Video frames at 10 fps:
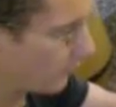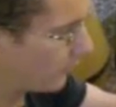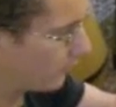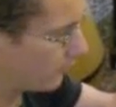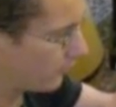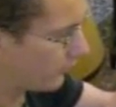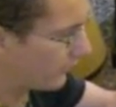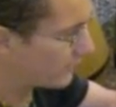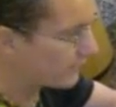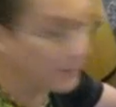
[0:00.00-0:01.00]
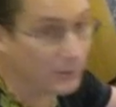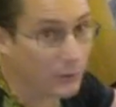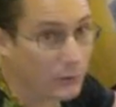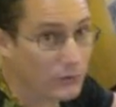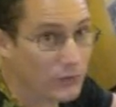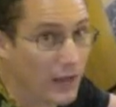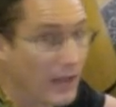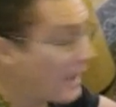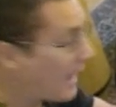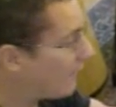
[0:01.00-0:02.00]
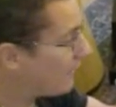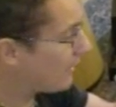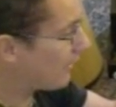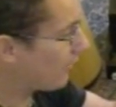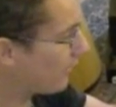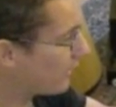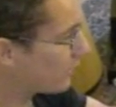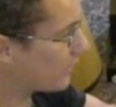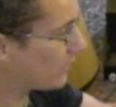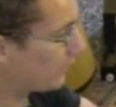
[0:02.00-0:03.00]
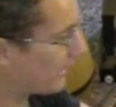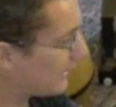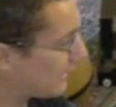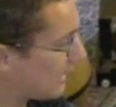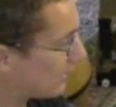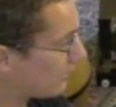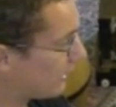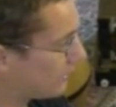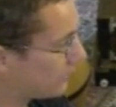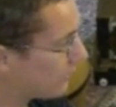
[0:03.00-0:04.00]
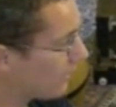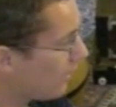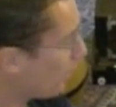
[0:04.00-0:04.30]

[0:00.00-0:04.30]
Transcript: of the things comes loose. And then the other thing is when you're playing in Kirtans